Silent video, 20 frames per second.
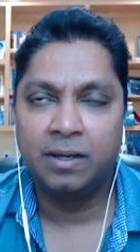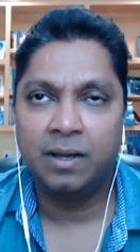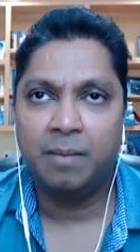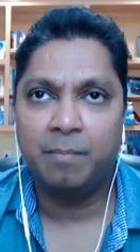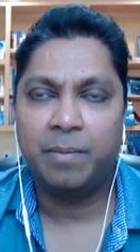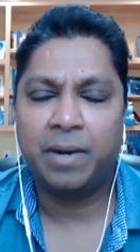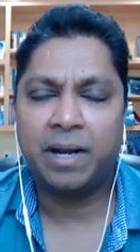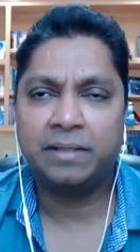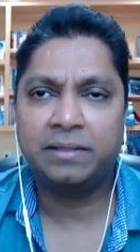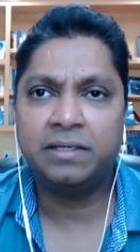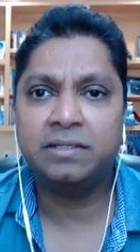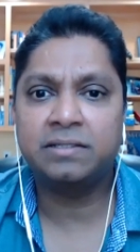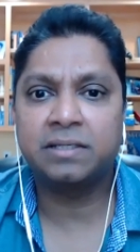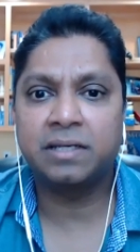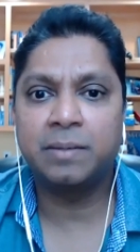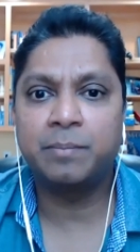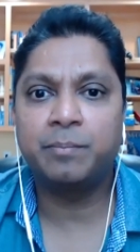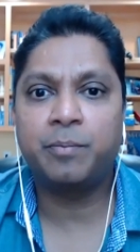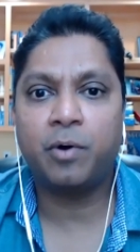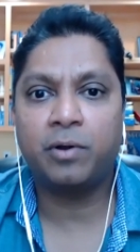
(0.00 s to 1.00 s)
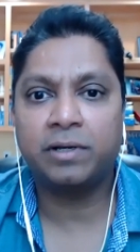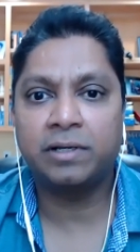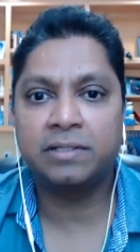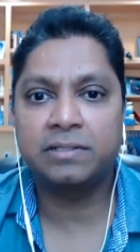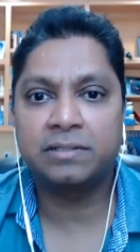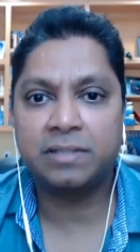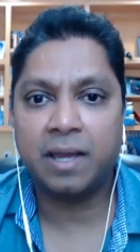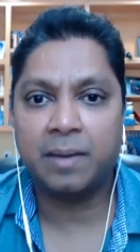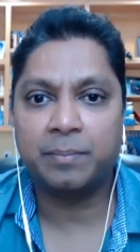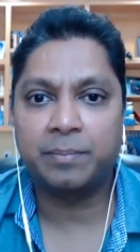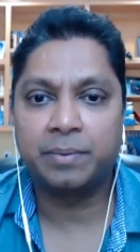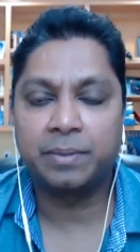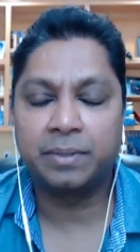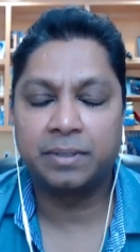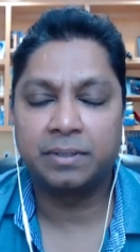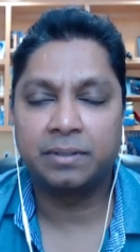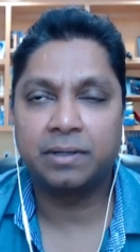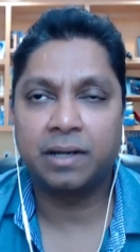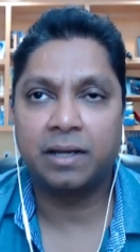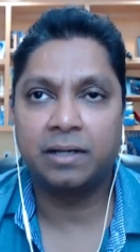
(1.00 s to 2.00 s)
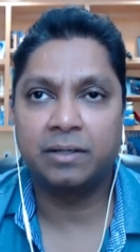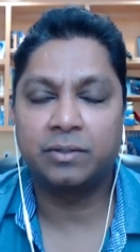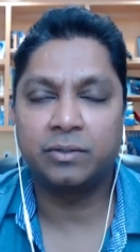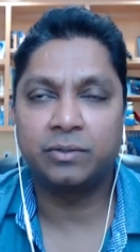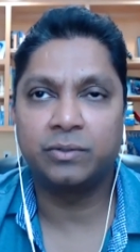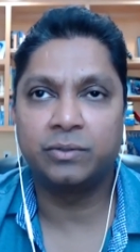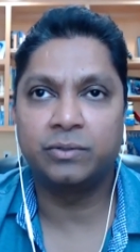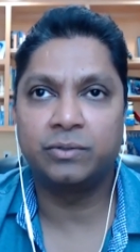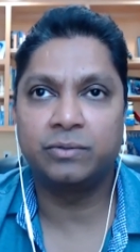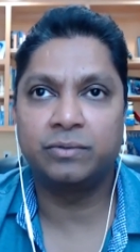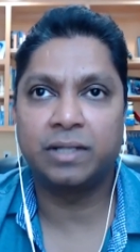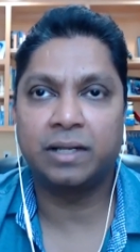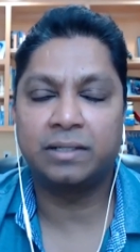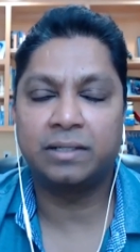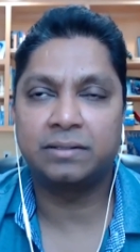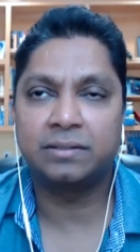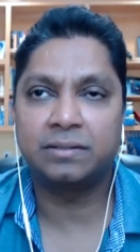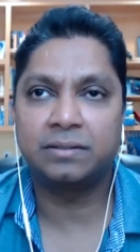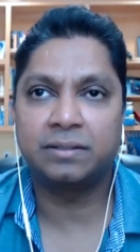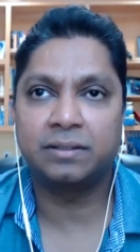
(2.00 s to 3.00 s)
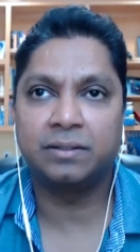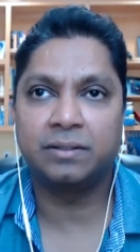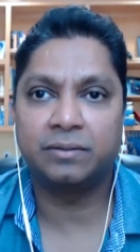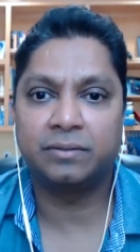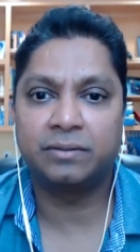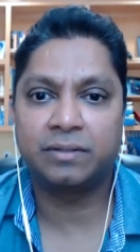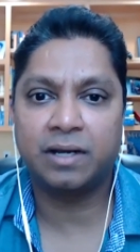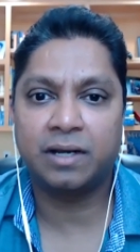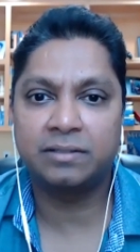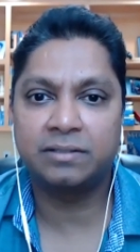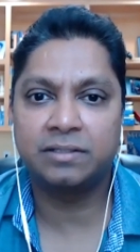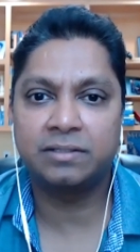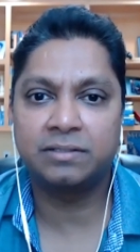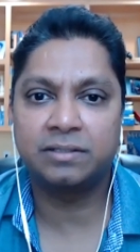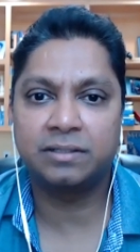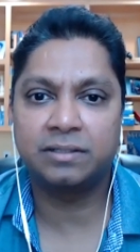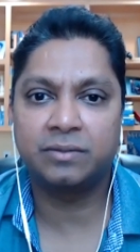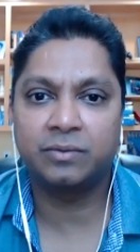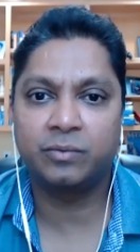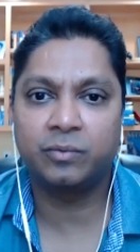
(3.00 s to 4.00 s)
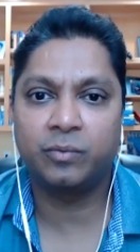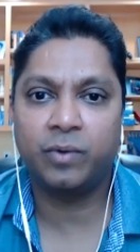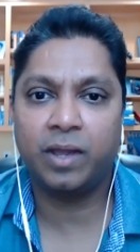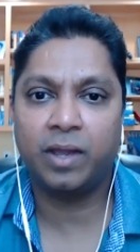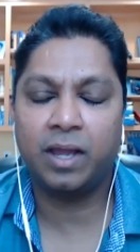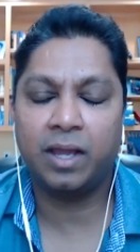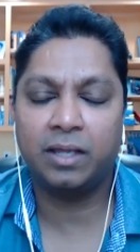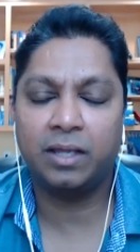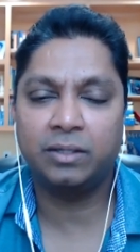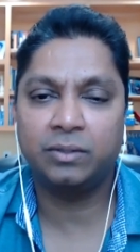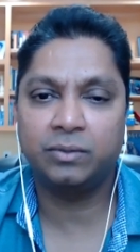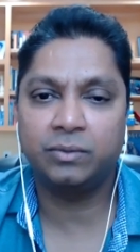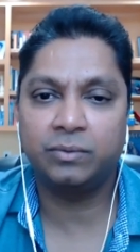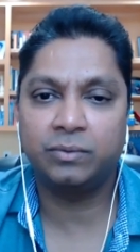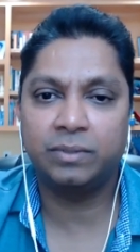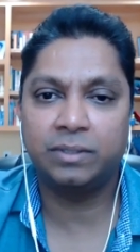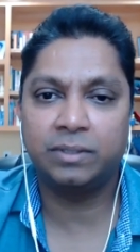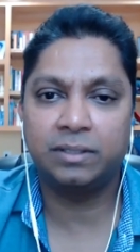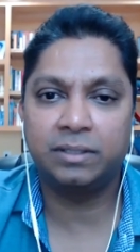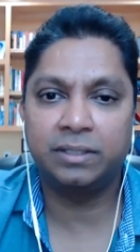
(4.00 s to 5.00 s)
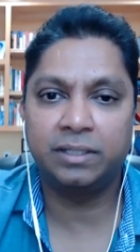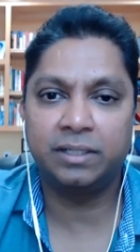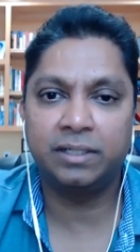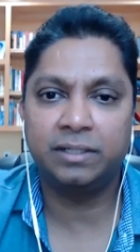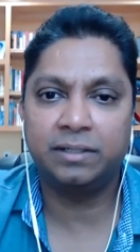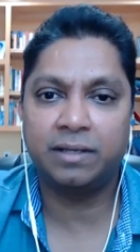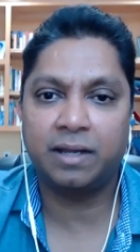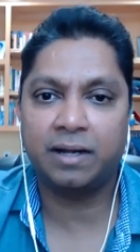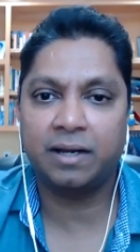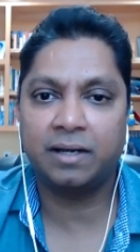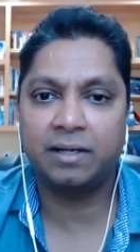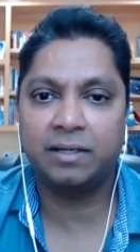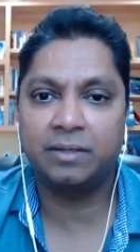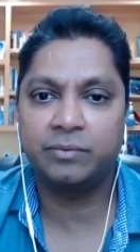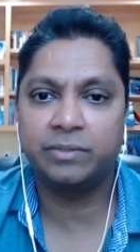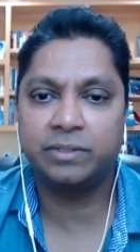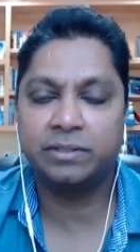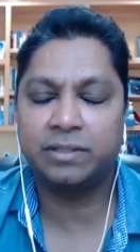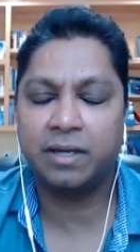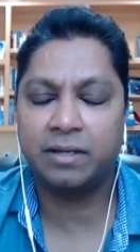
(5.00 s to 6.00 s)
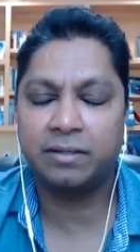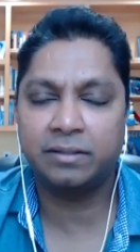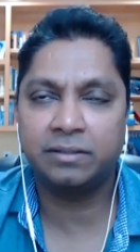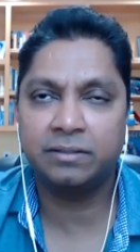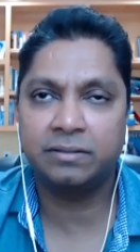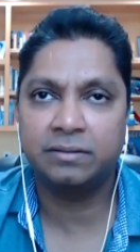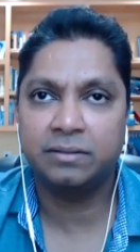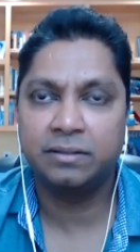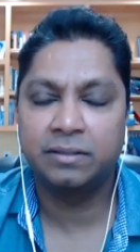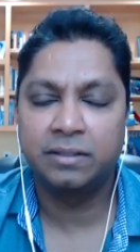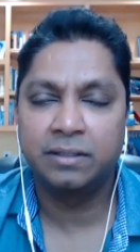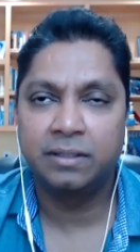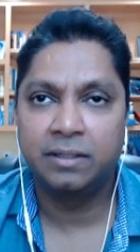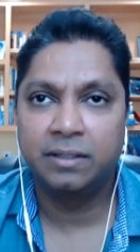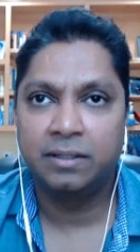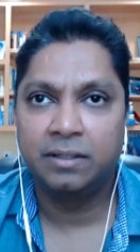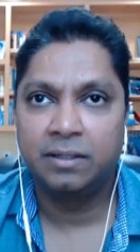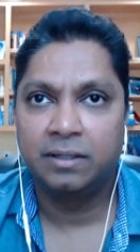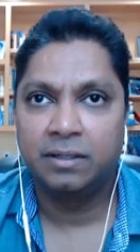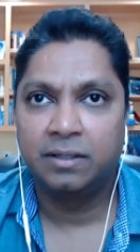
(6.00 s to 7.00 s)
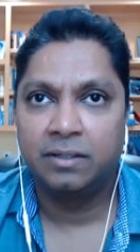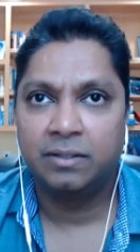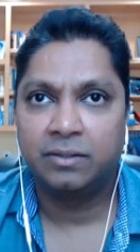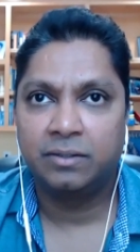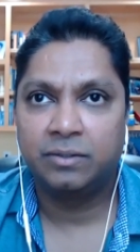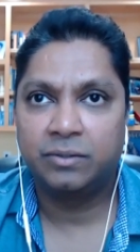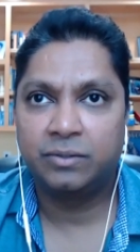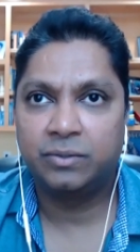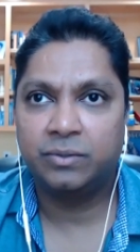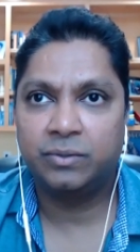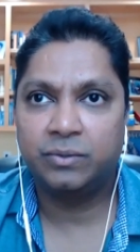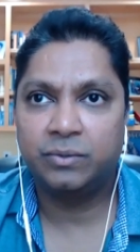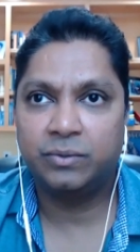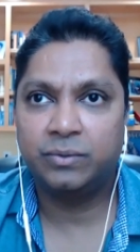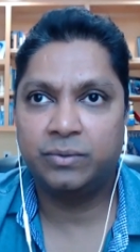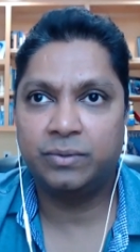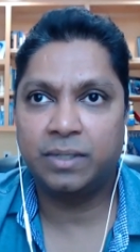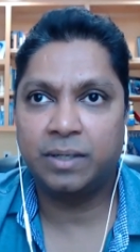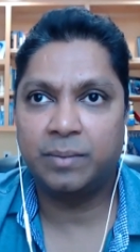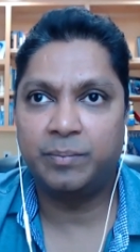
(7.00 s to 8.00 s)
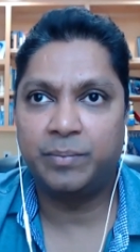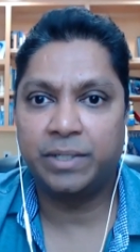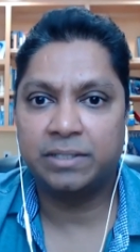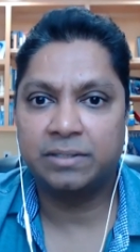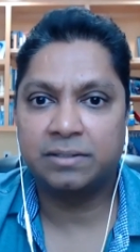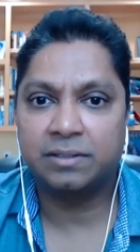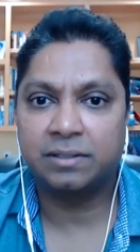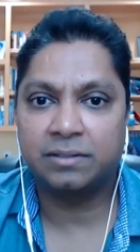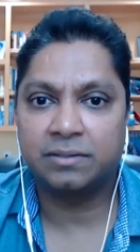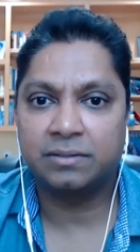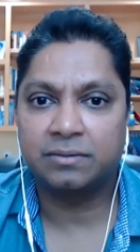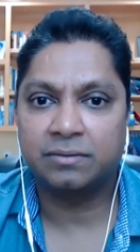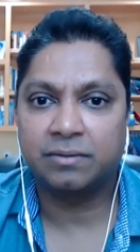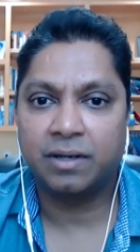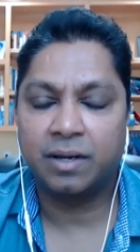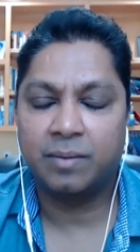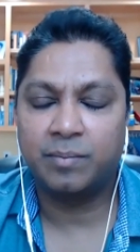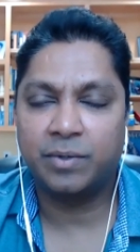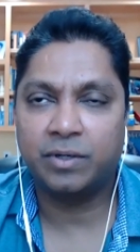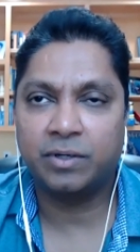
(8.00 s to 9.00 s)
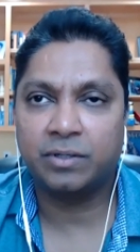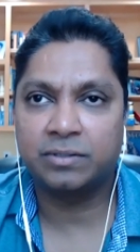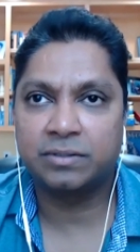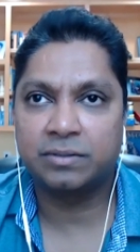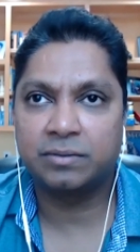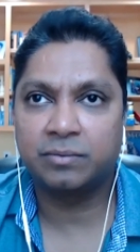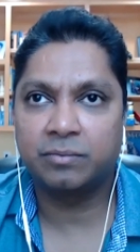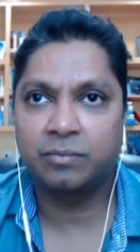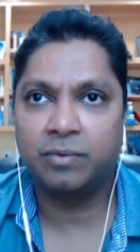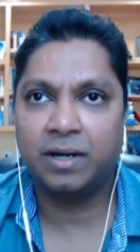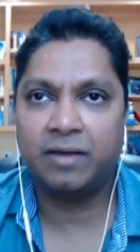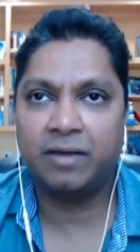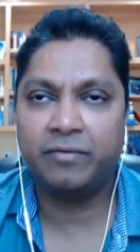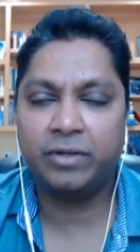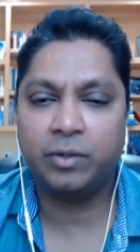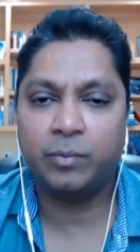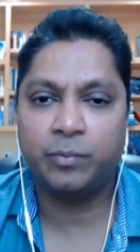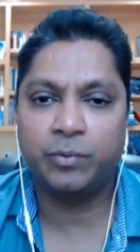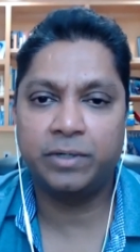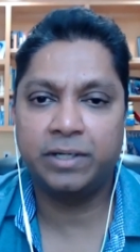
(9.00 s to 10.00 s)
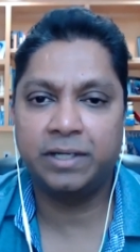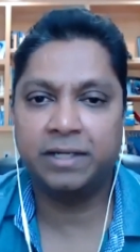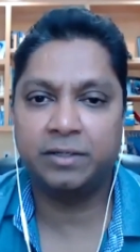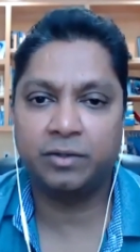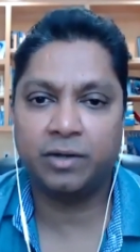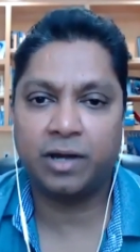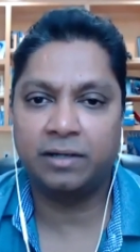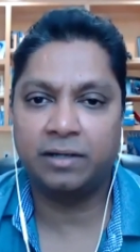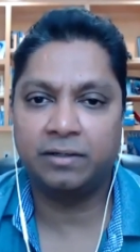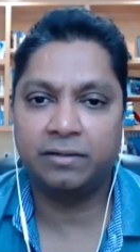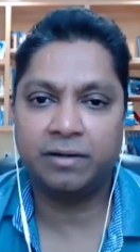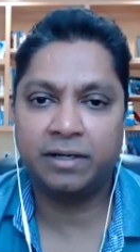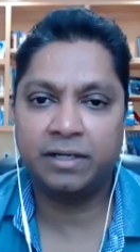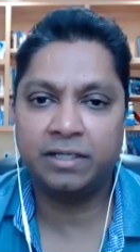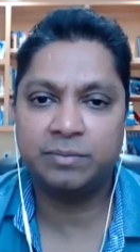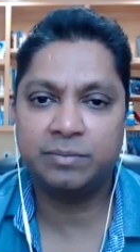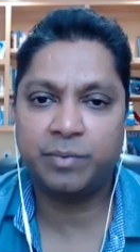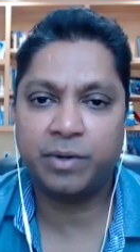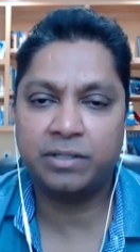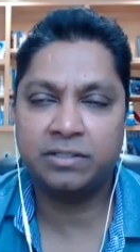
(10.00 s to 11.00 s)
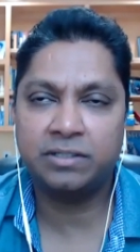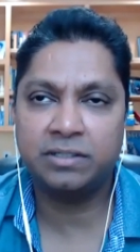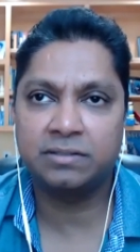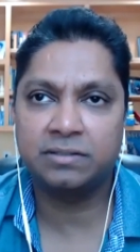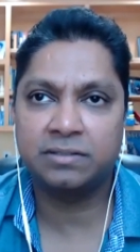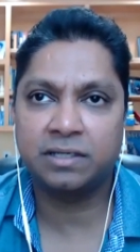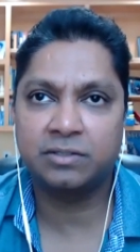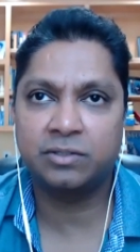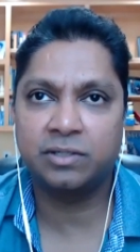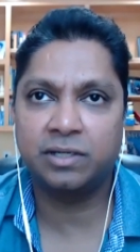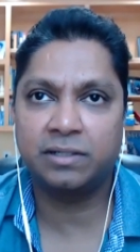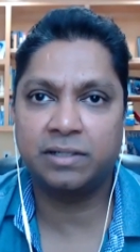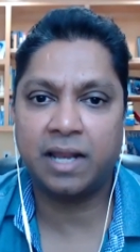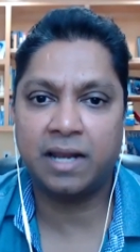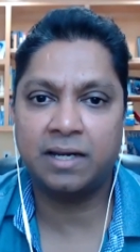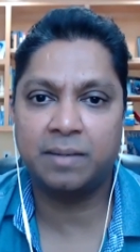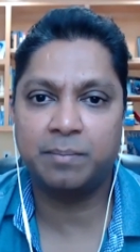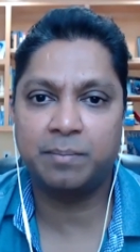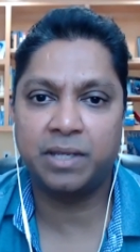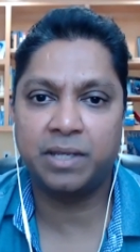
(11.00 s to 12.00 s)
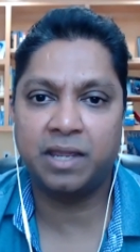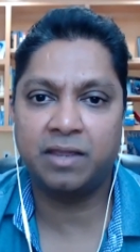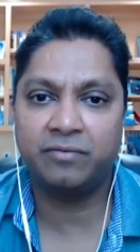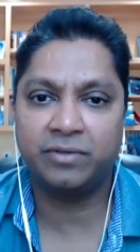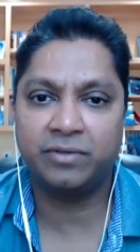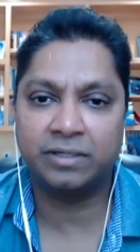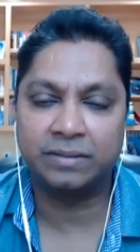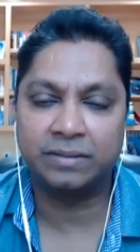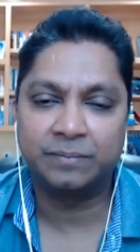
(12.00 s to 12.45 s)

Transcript: but i think it's an important step right to do that you know transition where you are dealing directly with the tenant to a business right because whatever you're putting in your underwriting spreadsheet is actually a tenant behavior